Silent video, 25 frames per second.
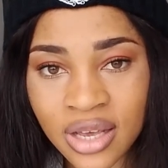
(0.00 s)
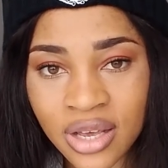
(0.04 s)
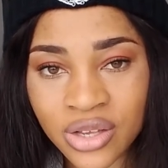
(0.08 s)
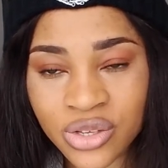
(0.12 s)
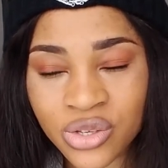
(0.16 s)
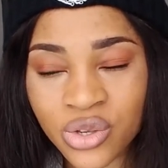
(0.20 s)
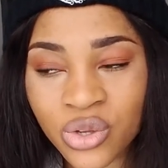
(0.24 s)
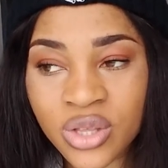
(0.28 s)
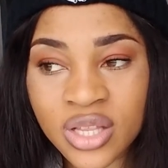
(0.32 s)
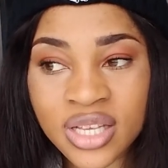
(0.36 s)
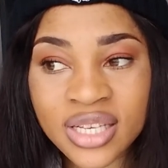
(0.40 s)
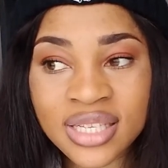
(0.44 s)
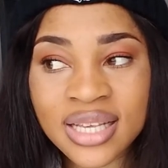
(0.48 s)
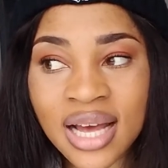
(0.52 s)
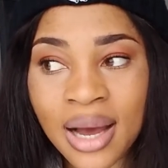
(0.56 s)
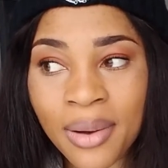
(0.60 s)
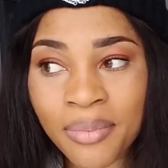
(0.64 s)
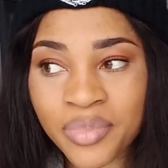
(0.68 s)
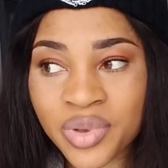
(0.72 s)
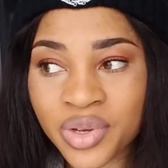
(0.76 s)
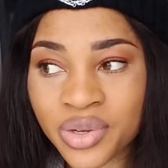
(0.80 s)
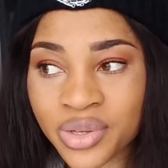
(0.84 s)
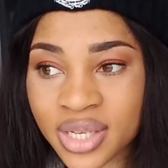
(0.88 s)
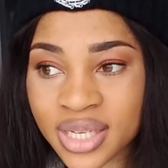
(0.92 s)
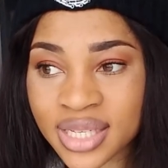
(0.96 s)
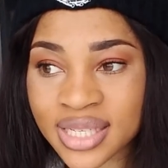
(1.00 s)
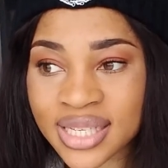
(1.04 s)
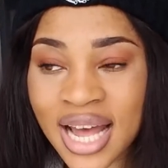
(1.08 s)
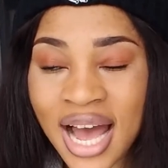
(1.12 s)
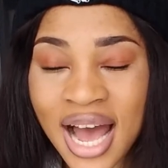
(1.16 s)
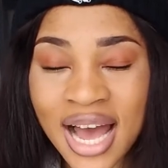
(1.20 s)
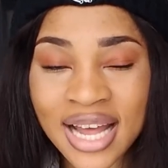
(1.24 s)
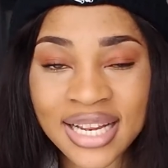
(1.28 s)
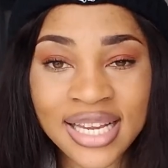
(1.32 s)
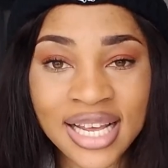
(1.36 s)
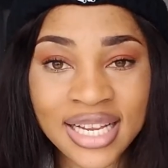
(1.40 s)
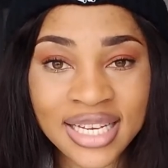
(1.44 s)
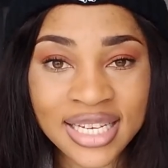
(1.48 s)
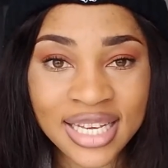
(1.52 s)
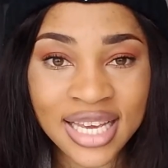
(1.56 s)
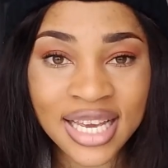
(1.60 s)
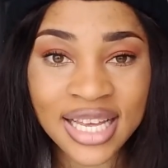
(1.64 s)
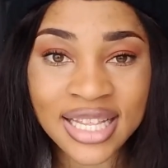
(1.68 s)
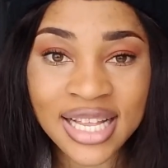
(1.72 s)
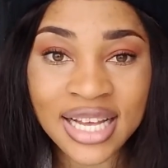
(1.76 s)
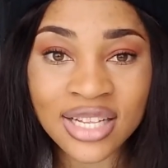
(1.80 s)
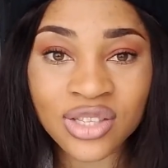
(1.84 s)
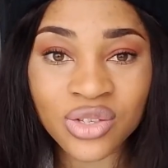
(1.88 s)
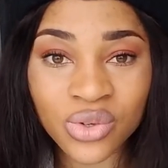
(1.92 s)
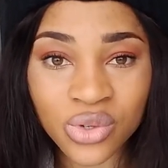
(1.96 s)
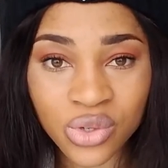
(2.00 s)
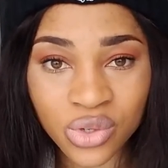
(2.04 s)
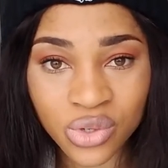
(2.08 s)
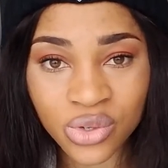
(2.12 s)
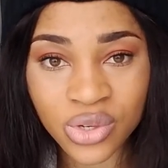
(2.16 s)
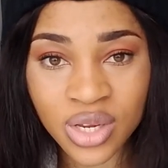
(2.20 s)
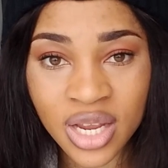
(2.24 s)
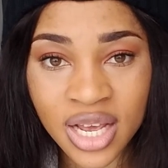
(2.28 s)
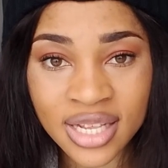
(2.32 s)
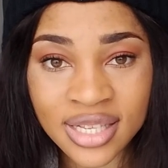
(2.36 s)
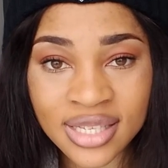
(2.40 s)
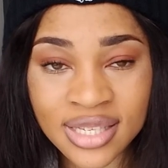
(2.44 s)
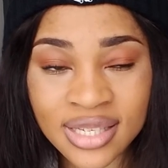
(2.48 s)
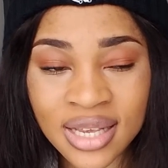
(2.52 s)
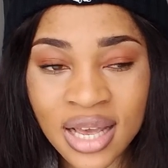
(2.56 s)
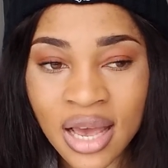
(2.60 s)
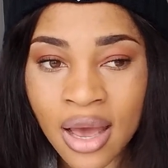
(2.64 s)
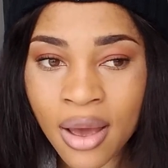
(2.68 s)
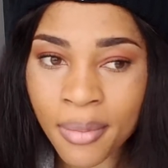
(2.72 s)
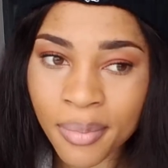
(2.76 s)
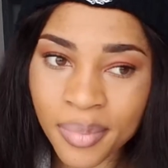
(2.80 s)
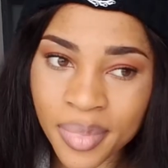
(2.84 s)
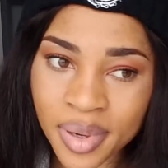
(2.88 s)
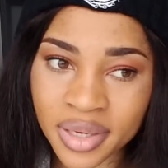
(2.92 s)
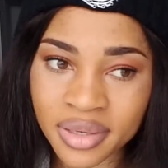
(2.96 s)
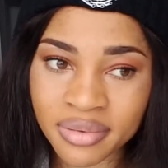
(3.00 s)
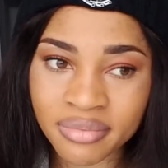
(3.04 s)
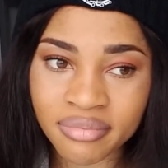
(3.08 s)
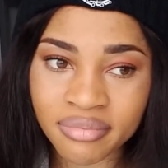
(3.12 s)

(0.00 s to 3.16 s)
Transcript: So these are buildings that are dedicated to students but